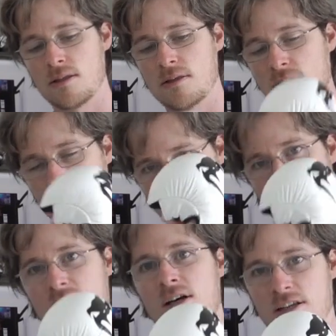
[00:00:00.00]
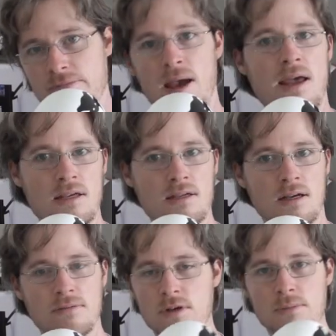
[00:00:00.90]
that's got this kind of padding.
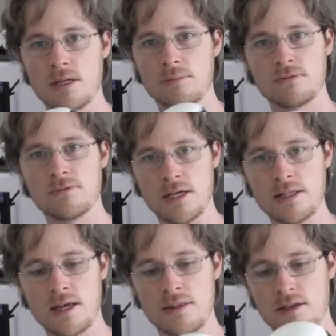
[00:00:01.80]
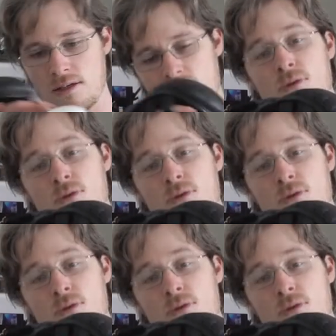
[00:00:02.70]
I've not been able to find that because they're